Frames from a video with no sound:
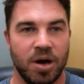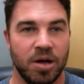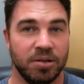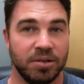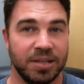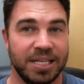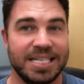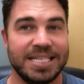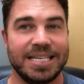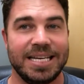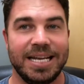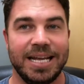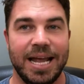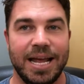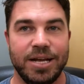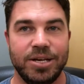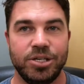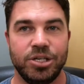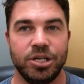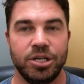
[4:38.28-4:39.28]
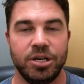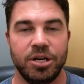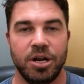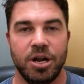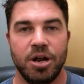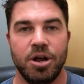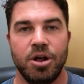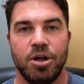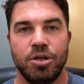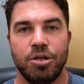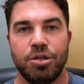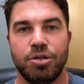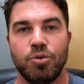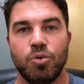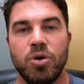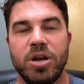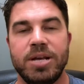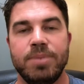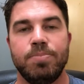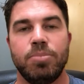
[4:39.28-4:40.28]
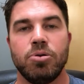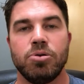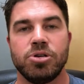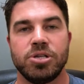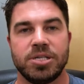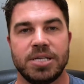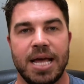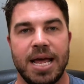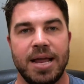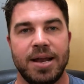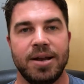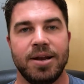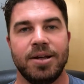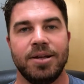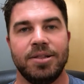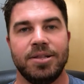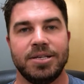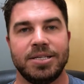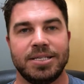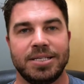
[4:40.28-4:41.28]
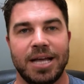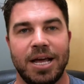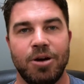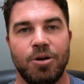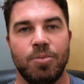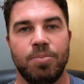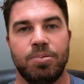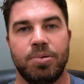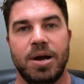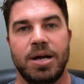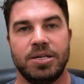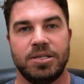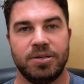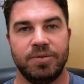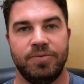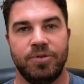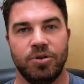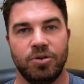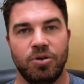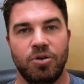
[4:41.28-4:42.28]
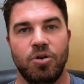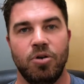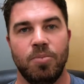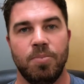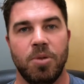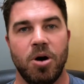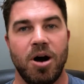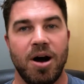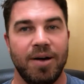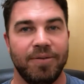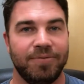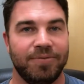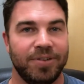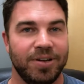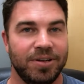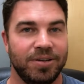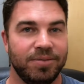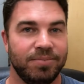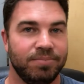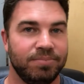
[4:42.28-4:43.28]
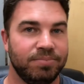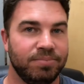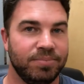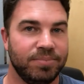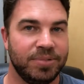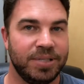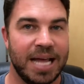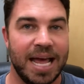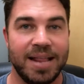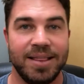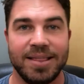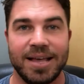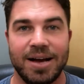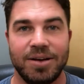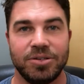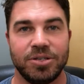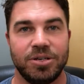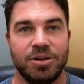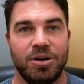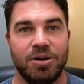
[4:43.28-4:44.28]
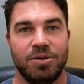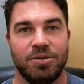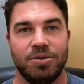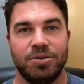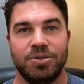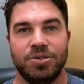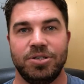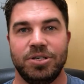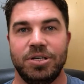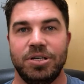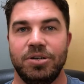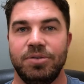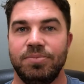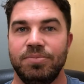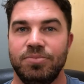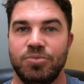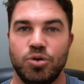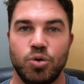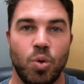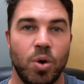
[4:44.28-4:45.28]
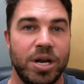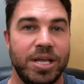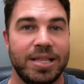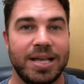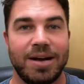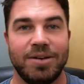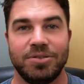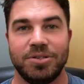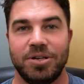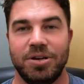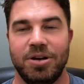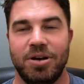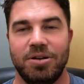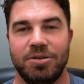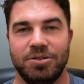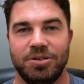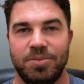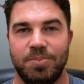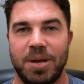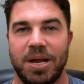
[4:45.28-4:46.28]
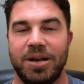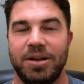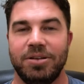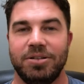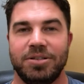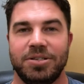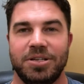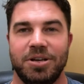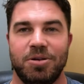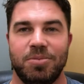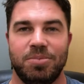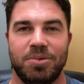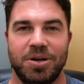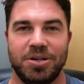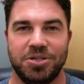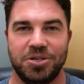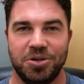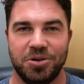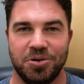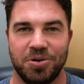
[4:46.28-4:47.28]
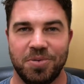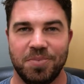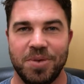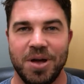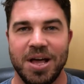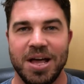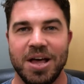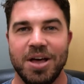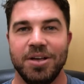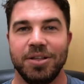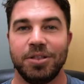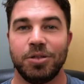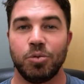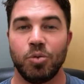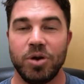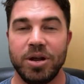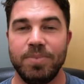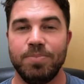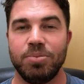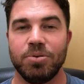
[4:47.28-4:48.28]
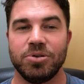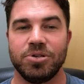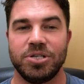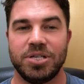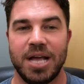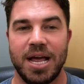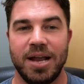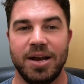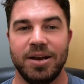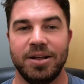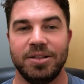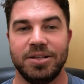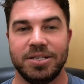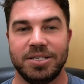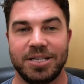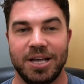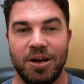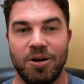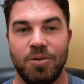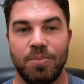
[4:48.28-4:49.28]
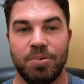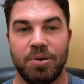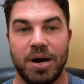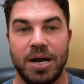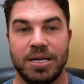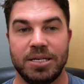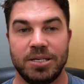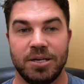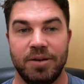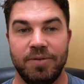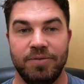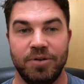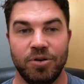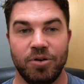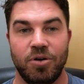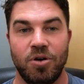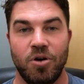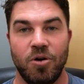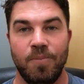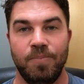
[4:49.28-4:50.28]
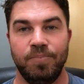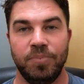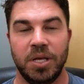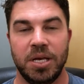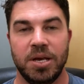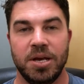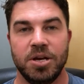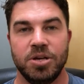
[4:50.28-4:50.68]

a listing agent 3% of the sale price of your home, often $10,000, $20,000, depending on the sale price of your home. 3% of the sale price of your home